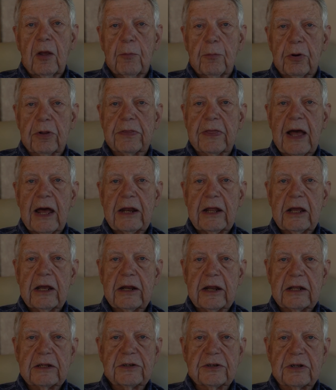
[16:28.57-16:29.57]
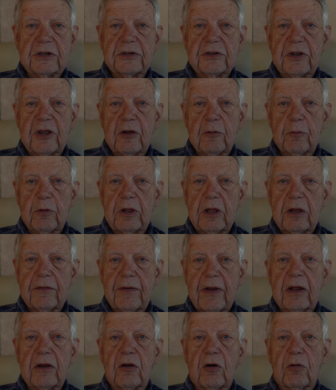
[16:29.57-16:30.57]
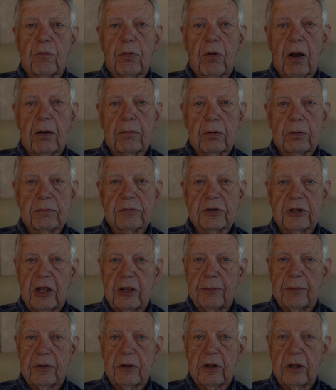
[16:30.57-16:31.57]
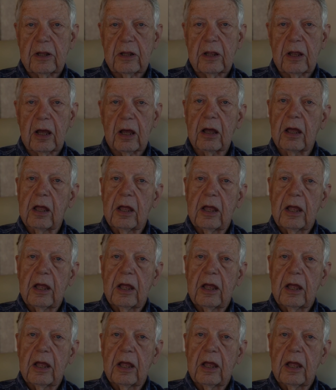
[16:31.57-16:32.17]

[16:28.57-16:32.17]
Put that in, and since then we have had no problems keeping the uh,